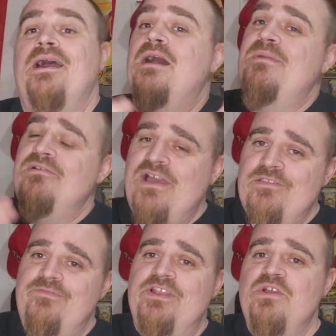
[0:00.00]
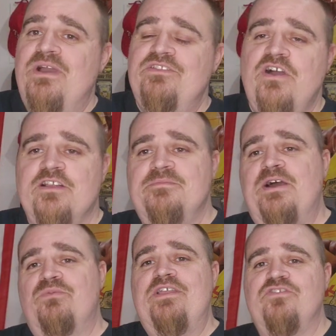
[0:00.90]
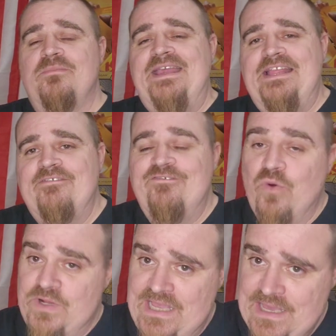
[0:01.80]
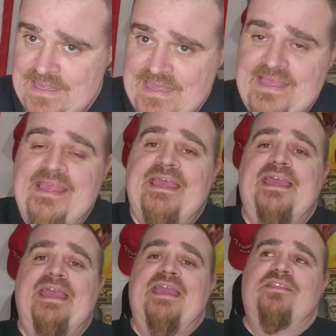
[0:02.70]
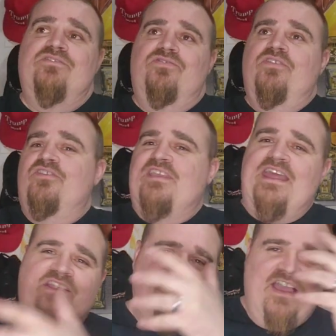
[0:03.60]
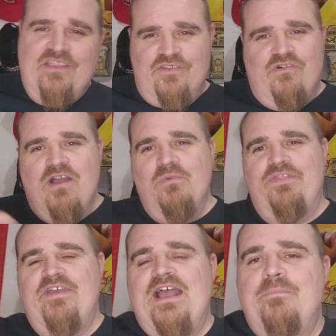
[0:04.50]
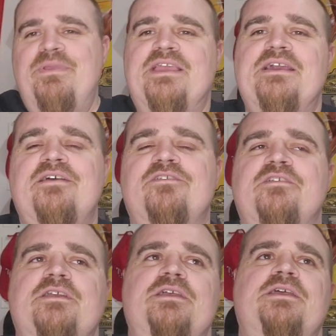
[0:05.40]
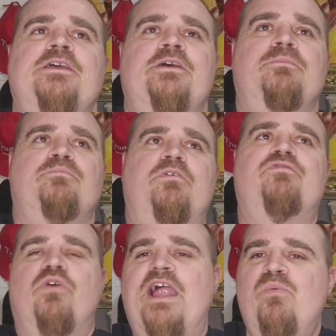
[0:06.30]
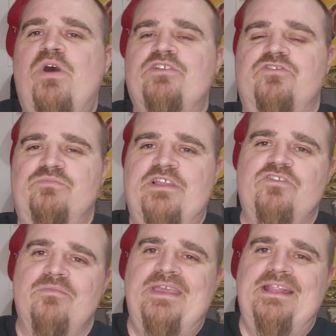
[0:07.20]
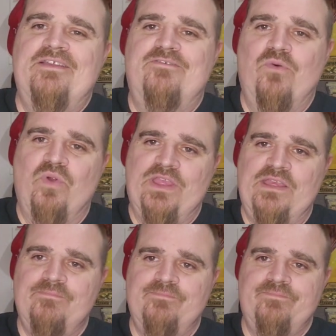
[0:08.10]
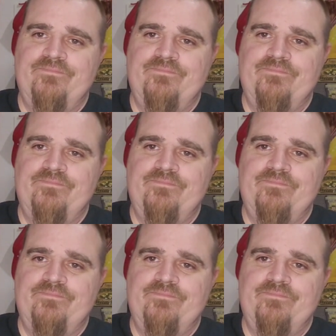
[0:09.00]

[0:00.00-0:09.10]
On my last video, I talked about WrestleMania 40. And this kind of ties along with that because before I watched WrestleMania 40,